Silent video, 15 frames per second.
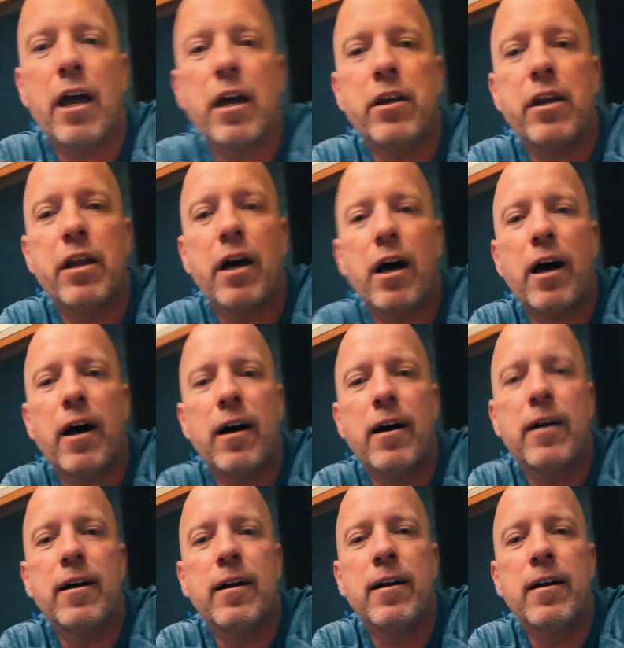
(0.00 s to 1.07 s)
And
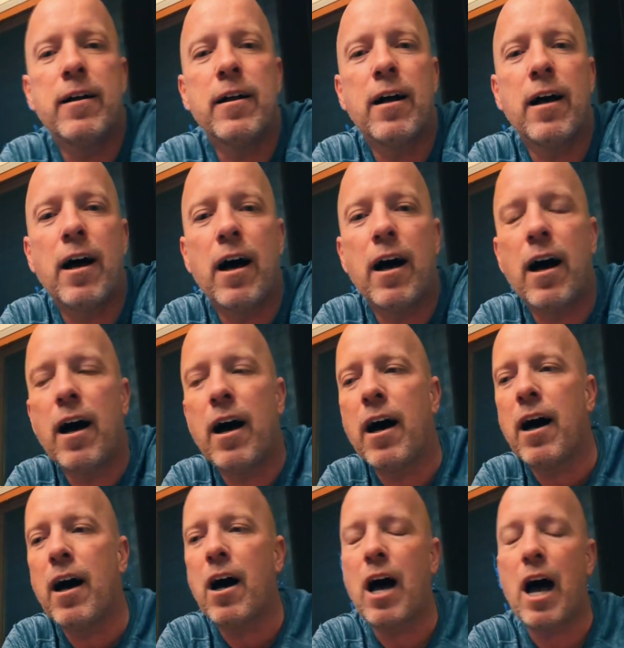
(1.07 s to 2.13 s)
uh,
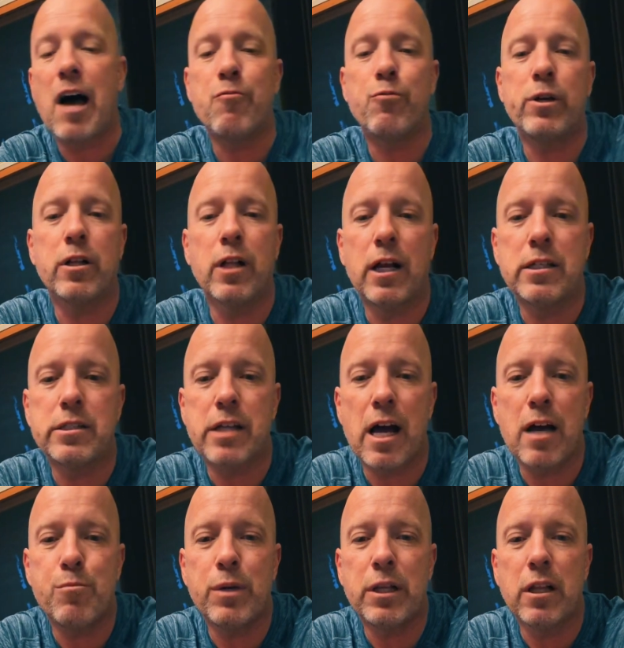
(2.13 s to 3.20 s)
uh, I
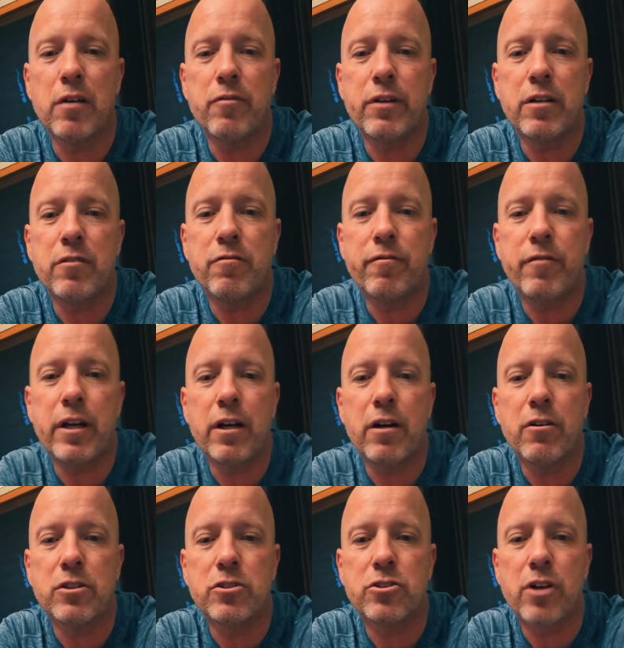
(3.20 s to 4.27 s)
realized I'd been living in
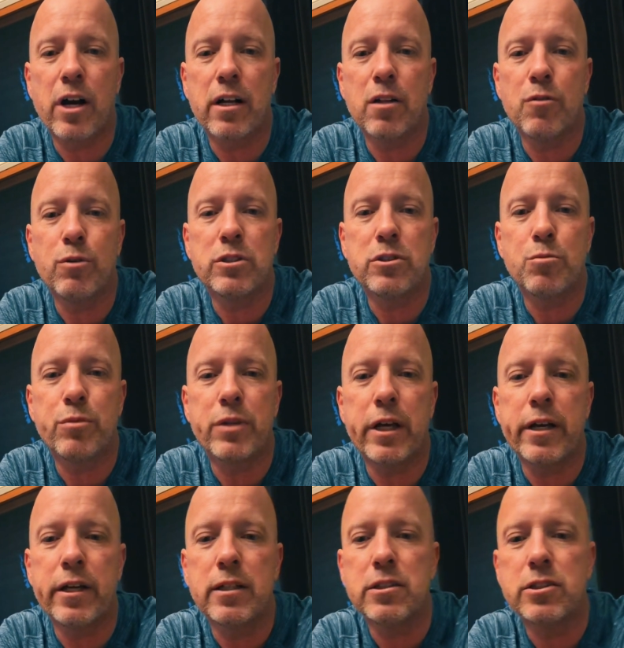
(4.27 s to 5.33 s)
fear and struggling with
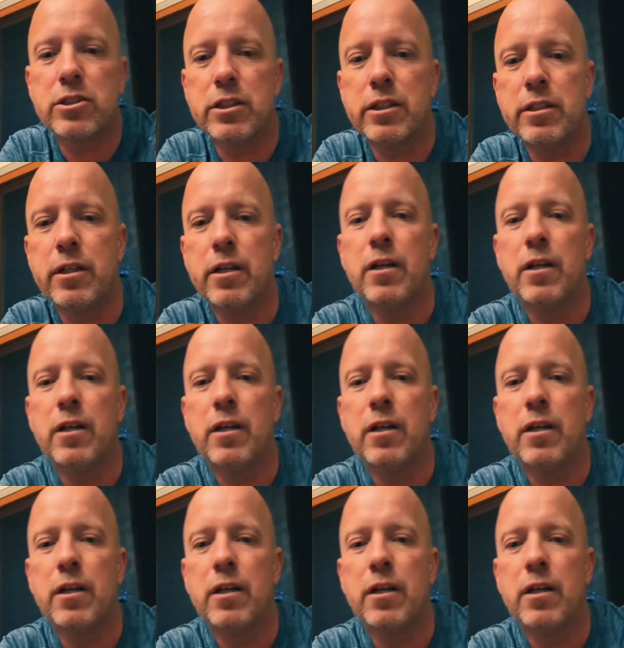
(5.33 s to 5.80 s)
some things.